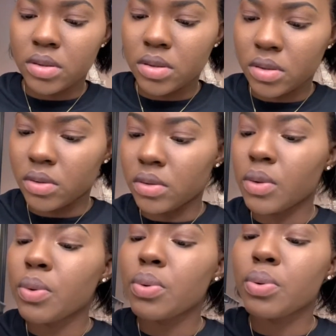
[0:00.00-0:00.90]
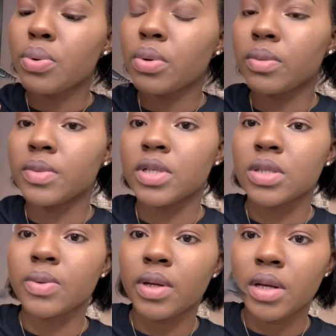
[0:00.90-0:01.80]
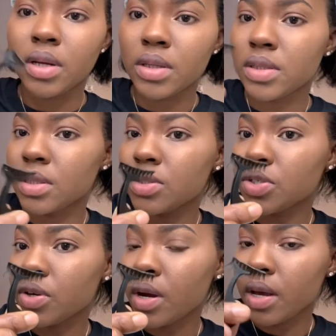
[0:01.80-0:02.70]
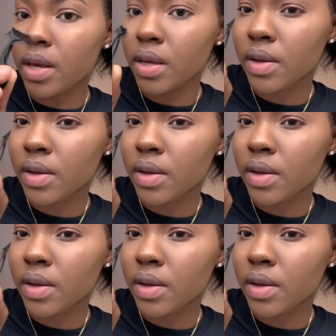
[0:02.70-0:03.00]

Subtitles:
So I'm just waiting on it to dry.